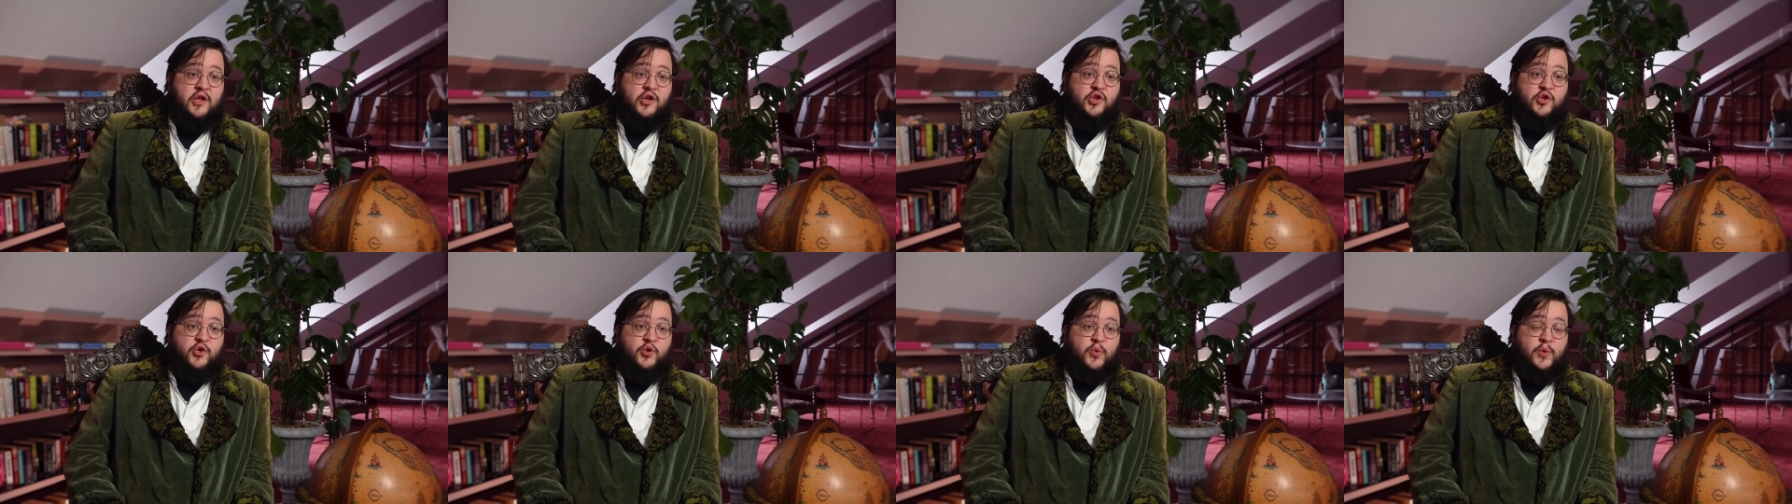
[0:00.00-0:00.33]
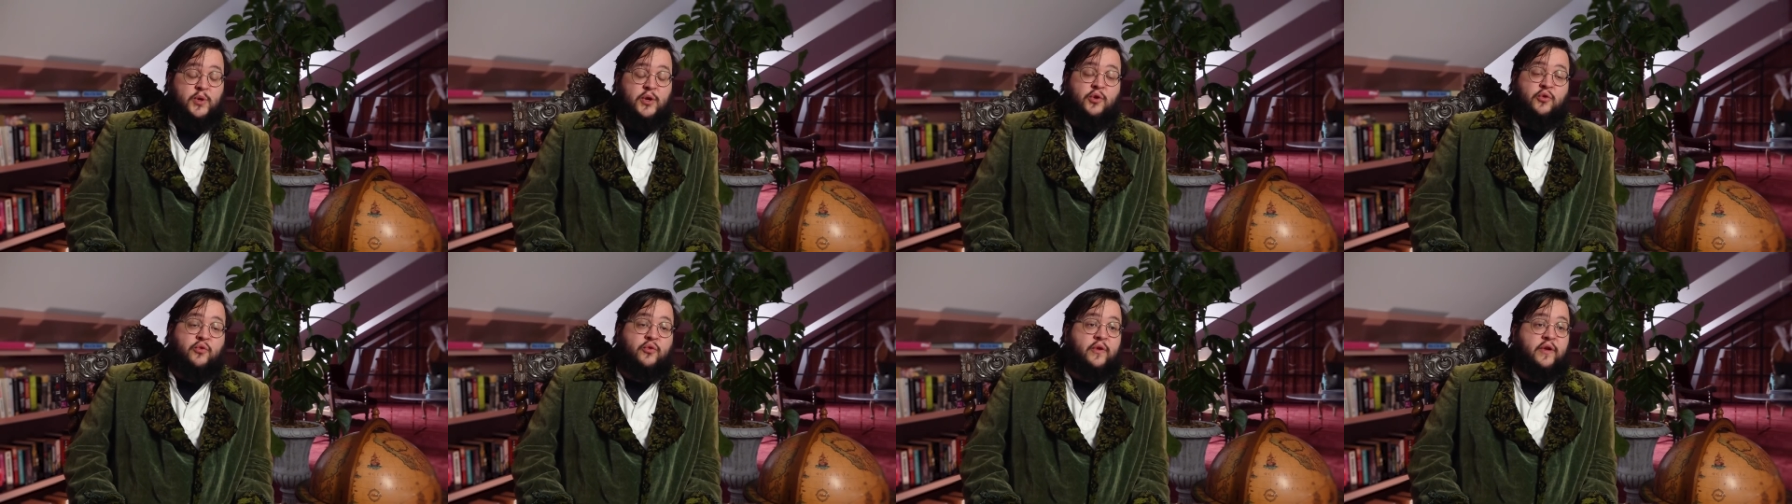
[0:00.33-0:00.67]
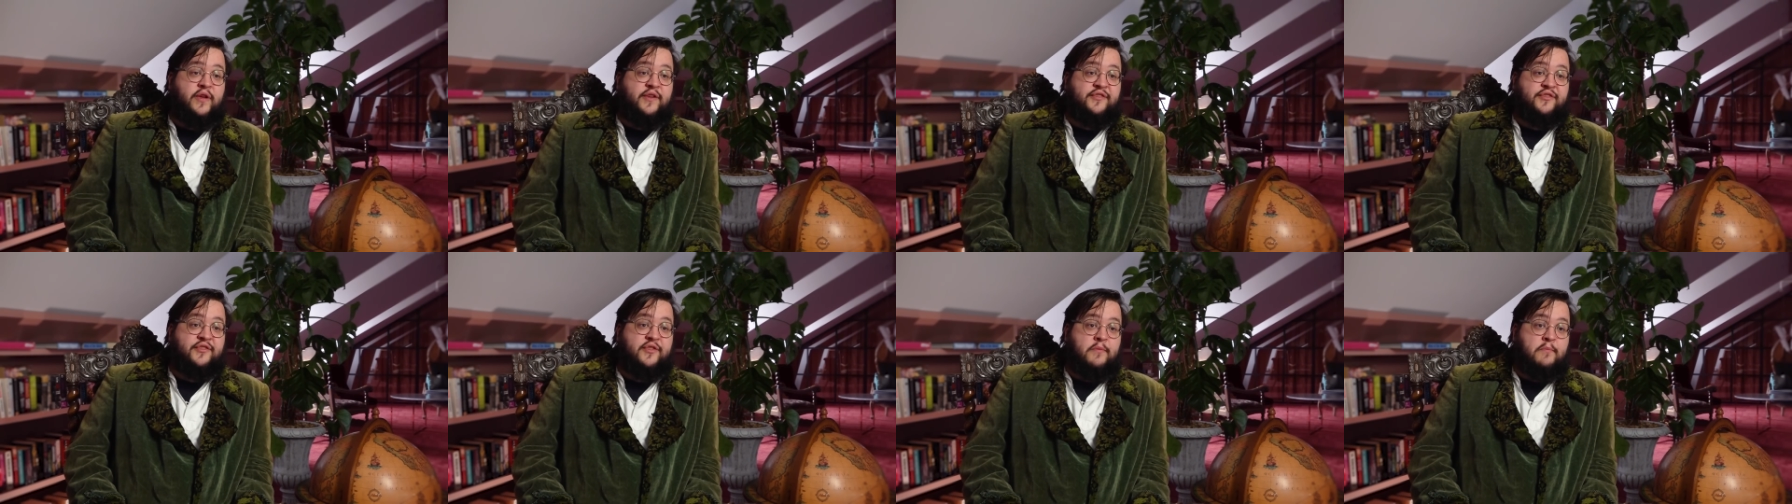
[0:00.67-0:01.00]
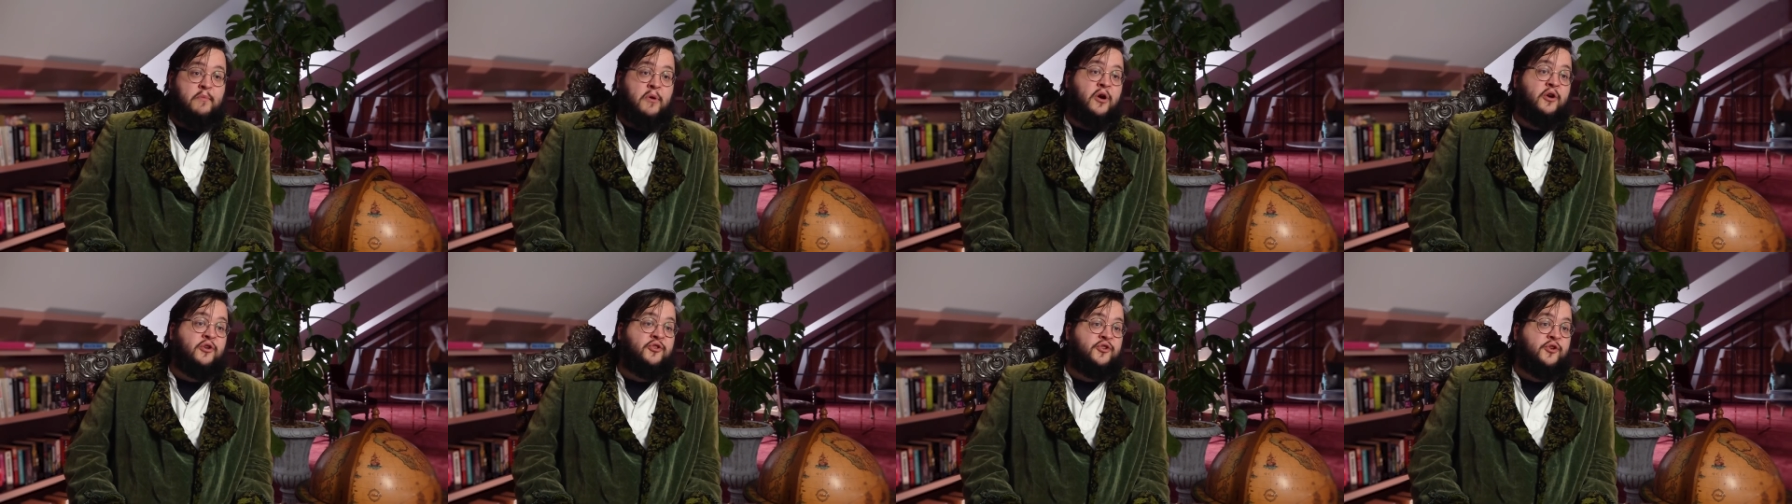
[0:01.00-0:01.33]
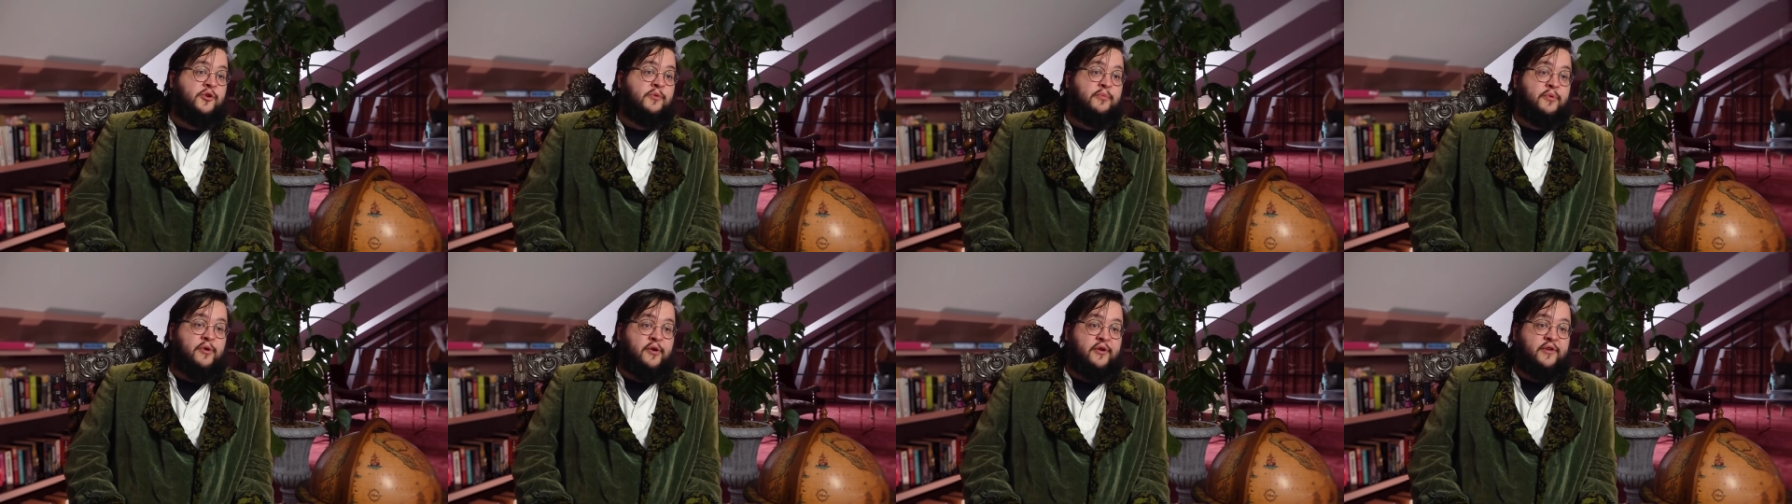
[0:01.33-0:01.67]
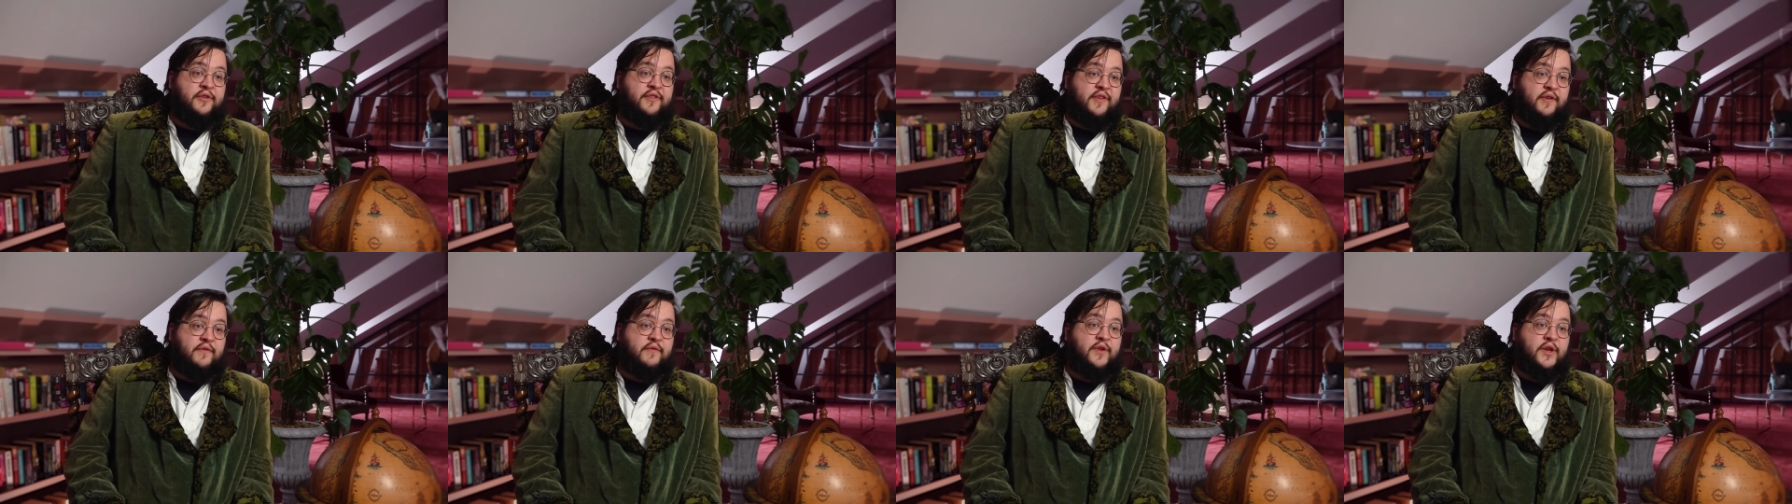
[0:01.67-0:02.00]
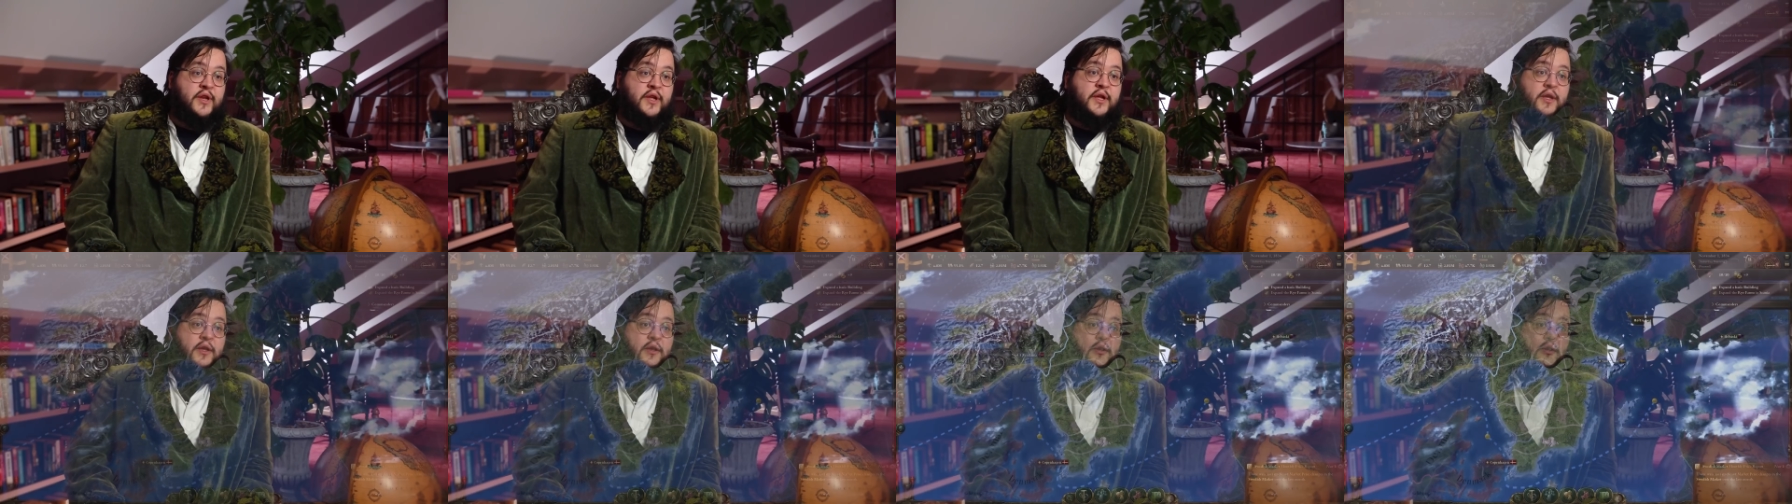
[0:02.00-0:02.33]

to increase the marginal productivity